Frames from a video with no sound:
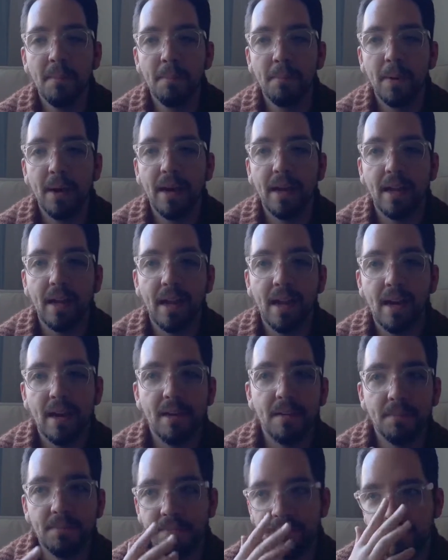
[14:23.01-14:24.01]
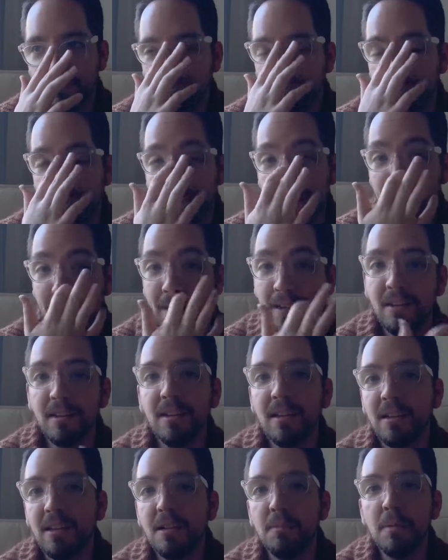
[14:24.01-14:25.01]
But
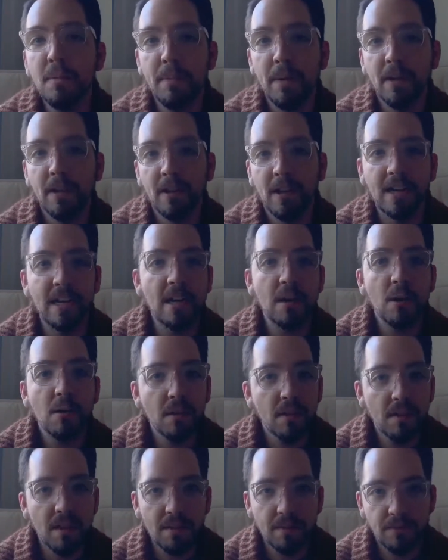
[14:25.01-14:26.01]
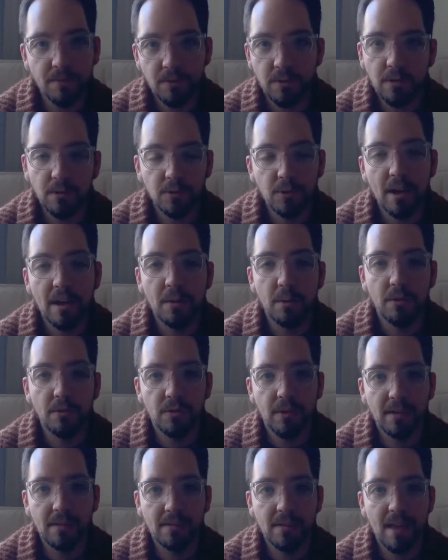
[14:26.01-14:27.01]
it could be bigger, and I know that they're trying to
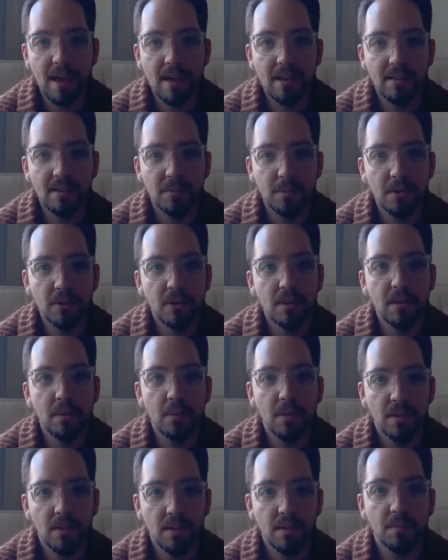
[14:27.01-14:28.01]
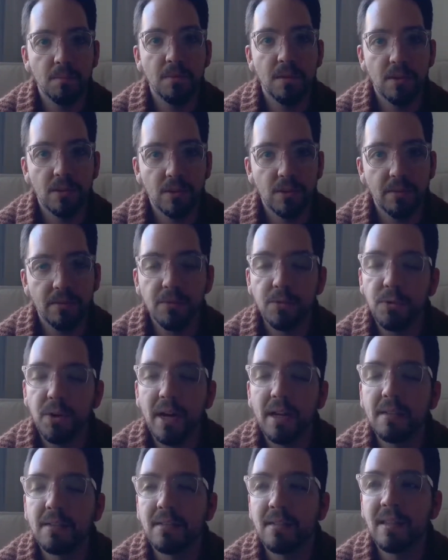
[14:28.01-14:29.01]
address that, especially with the shift
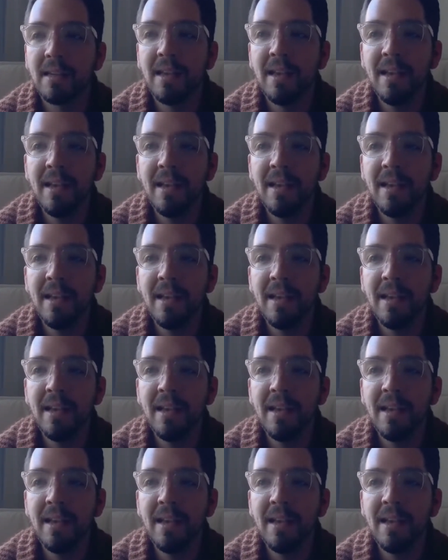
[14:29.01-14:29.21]
dress.